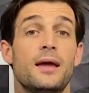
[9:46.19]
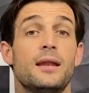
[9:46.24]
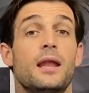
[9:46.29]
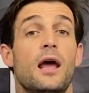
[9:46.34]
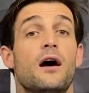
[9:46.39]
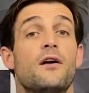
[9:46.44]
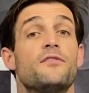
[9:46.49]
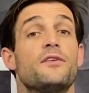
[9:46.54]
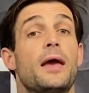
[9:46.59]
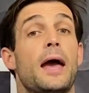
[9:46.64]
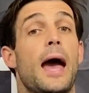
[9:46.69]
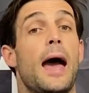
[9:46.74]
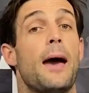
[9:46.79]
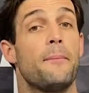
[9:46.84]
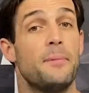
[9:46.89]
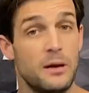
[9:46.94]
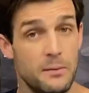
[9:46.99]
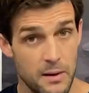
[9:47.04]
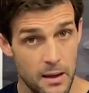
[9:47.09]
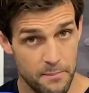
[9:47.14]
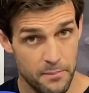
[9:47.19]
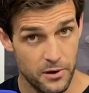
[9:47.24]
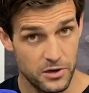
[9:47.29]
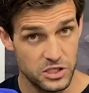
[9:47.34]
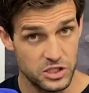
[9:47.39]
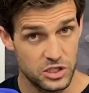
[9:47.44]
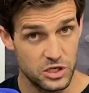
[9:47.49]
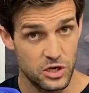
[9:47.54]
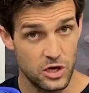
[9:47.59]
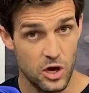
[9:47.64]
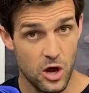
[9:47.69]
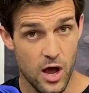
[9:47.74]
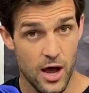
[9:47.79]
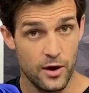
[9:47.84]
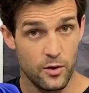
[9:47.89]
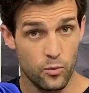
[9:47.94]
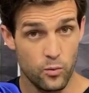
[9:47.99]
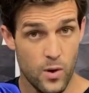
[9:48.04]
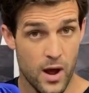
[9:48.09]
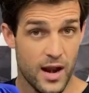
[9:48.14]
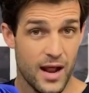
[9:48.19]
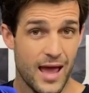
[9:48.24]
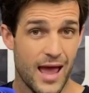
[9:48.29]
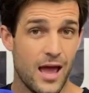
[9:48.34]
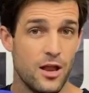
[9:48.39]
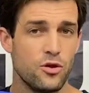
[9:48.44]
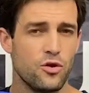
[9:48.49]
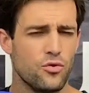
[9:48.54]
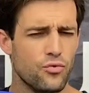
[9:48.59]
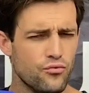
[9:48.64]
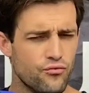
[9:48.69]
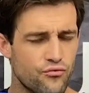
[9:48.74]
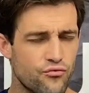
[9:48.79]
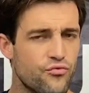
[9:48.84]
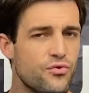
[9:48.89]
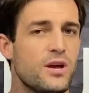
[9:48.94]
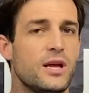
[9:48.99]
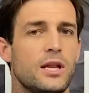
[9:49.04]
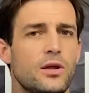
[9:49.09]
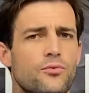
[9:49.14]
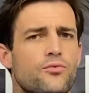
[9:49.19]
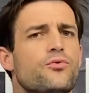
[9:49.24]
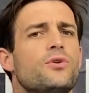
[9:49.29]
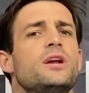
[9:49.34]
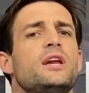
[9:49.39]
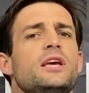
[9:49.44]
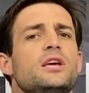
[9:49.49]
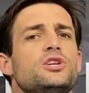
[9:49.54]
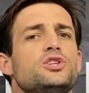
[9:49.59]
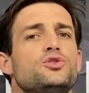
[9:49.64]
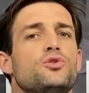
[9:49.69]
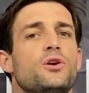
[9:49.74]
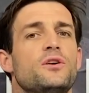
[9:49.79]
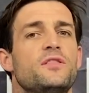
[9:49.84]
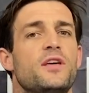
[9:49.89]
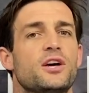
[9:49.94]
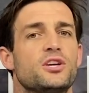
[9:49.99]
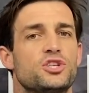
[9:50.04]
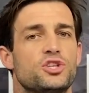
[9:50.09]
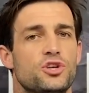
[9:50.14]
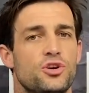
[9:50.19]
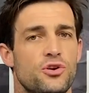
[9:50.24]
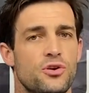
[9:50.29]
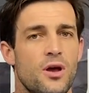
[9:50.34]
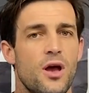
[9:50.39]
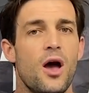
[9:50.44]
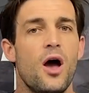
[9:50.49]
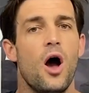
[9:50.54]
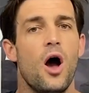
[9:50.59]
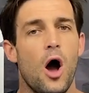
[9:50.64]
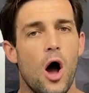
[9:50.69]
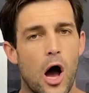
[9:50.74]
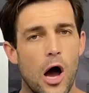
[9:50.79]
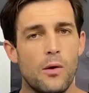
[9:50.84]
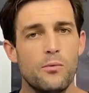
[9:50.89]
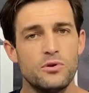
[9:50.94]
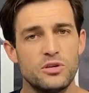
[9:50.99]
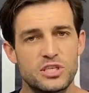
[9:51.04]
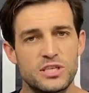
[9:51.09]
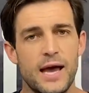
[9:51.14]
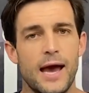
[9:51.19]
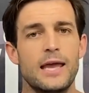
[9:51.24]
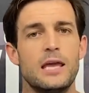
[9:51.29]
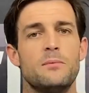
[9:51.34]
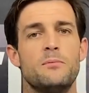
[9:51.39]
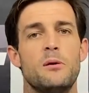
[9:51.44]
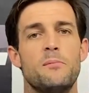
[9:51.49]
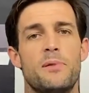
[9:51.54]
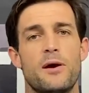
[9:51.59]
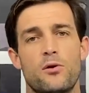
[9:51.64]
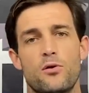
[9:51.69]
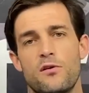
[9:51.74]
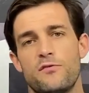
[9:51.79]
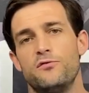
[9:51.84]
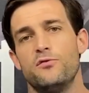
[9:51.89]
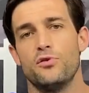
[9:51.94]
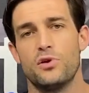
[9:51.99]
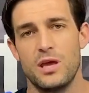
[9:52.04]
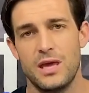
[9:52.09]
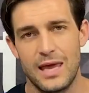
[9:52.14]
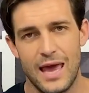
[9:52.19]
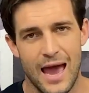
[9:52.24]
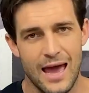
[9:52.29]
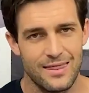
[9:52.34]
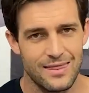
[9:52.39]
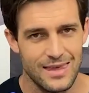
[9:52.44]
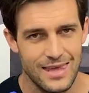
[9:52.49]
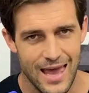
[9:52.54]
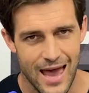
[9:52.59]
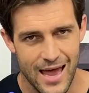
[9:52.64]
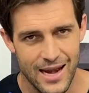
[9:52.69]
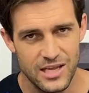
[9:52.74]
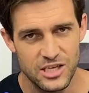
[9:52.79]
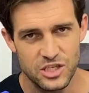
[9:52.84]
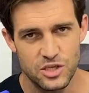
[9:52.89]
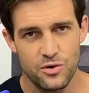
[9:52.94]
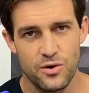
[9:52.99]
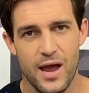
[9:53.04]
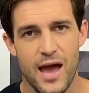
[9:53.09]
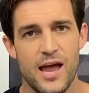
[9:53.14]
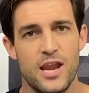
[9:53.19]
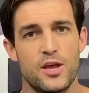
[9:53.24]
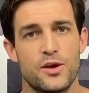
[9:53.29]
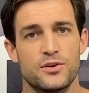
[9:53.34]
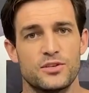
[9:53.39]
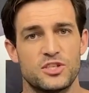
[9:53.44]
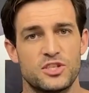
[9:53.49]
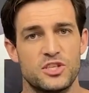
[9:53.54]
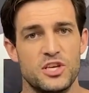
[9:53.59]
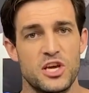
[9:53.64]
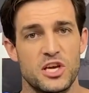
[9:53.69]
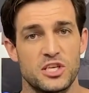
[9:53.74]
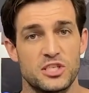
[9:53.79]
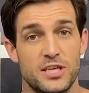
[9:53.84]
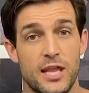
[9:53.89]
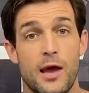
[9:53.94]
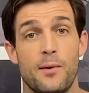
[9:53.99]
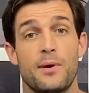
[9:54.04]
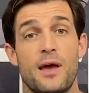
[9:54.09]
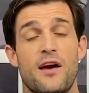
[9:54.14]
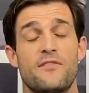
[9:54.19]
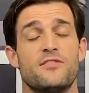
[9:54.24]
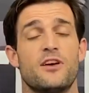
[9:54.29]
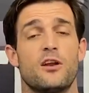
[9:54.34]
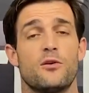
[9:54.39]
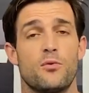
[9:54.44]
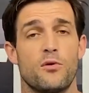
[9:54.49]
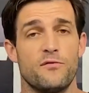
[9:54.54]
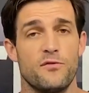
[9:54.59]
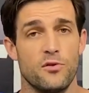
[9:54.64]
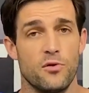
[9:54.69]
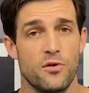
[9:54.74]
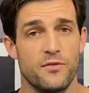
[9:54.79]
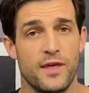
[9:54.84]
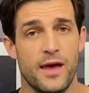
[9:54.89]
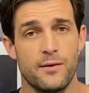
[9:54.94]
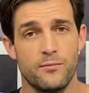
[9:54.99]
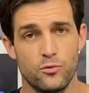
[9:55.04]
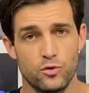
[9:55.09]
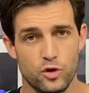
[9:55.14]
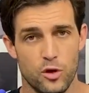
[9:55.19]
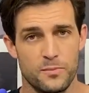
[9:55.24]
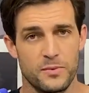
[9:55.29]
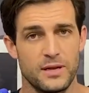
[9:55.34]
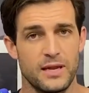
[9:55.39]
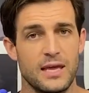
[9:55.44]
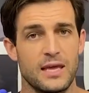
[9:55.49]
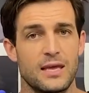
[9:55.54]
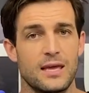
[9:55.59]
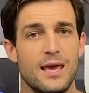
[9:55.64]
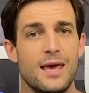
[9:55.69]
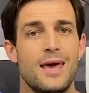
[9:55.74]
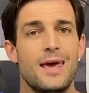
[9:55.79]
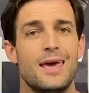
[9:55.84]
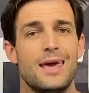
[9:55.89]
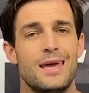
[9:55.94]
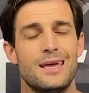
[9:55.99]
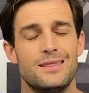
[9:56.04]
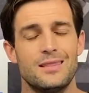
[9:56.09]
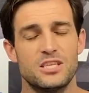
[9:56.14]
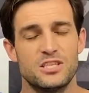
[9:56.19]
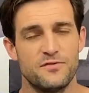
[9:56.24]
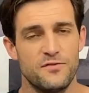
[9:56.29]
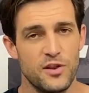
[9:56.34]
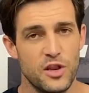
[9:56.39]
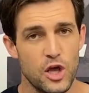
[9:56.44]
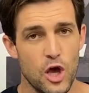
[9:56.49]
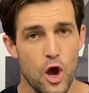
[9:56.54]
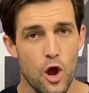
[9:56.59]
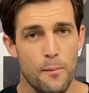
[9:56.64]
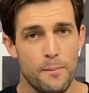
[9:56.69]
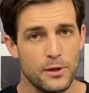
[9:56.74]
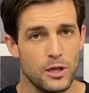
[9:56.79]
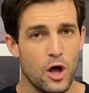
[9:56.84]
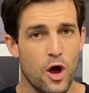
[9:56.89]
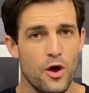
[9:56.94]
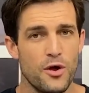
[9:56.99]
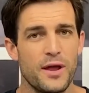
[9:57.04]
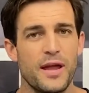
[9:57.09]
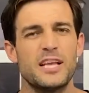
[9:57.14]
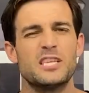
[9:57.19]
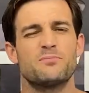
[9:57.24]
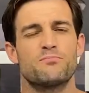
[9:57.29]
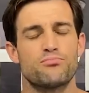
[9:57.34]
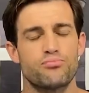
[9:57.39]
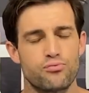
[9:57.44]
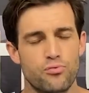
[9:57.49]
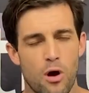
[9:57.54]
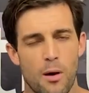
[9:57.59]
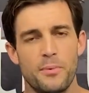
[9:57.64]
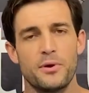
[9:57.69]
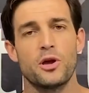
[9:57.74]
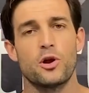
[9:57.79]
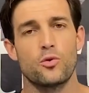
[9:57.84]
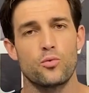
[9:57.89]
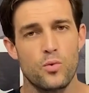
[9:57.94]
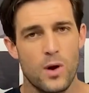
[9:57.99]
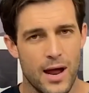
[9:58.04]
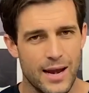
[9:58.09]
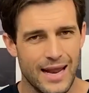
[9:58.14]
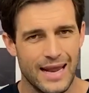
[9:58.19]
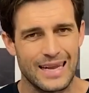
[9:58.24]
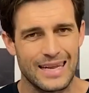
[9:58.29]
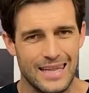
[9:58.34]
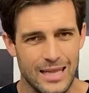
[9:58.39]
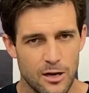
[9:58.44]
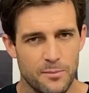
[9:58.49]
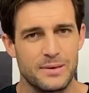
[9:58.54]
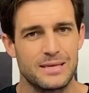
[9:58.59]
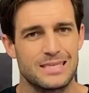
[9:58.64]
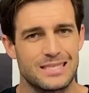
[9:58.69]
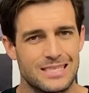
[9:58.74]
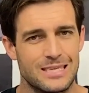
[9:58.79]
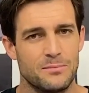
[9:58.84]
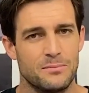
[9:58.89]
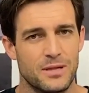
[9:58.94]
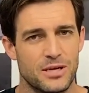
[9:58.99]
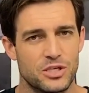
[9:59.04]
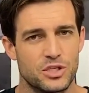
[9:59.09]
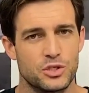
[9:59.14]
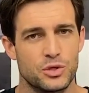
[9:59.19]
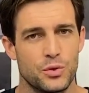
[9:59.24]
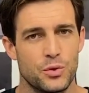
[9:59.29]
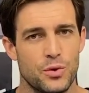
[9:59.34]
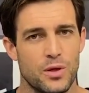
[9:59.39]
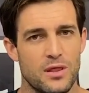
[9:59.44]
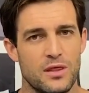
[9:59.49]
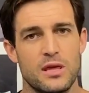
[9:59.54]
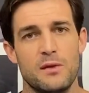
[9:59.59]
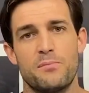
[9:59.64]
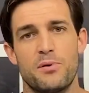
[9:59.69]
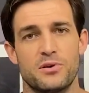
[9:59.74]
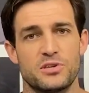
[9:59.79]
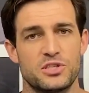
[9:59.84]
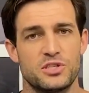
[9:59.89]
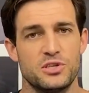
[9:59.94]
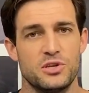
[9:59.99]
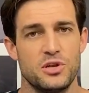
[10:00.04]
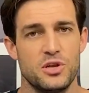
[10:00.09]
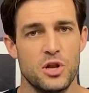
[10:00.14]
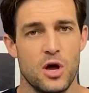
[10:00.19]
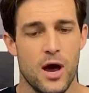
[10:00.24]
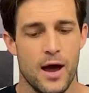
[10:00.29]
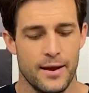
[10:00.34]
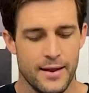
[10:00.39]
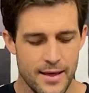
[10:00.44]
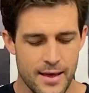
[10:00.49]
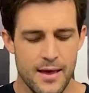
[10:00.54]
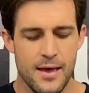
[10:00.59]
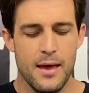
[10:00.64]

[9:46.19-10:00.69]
Now, if you happen to be a Boston 9 runner and you really enjoyed that shoe, I would say you'd be better off looking at the Adizero Adios 6. Now, we have done a review on that, and we'll drop the link in this video below. It's probably going to run a little bit similar to the Boston 9.